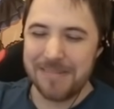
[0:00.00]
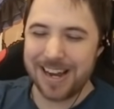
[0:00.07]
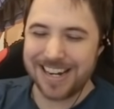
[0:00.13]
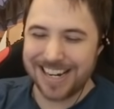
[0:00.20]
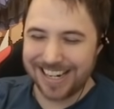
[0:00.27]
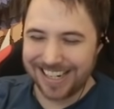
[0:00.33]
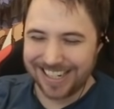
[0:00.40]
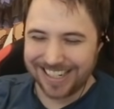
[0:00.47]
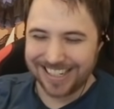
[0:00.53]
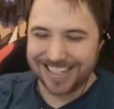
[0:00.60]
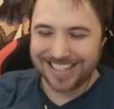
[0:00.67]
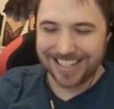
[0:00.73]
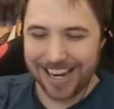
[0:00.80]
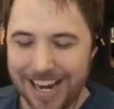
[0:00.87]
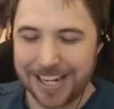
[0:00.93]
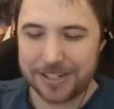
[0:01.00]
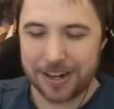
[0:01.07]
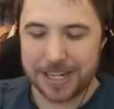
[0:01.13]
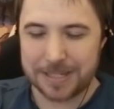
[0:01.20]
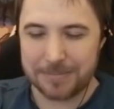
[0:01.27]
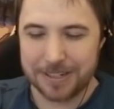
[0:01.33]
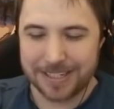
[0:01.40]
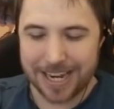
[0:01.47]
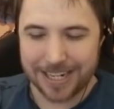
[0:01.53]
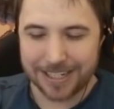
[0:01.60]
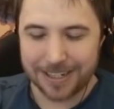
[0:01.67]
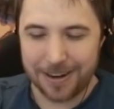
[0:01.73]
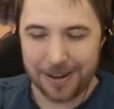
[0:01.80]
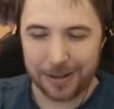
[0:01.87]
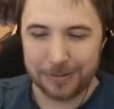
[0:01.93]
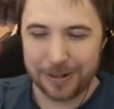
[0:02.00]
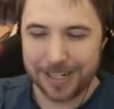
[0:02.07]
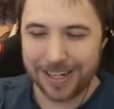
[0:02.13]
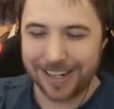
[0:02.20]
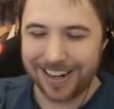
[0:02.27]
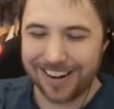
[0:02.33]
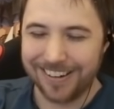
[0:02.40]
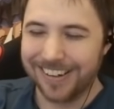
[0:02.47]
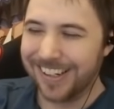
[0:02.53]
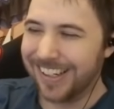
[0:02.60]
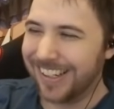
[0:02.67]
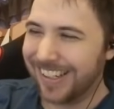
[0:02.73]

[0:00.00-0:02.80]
monies. Hey, transmutated gold, what do you know?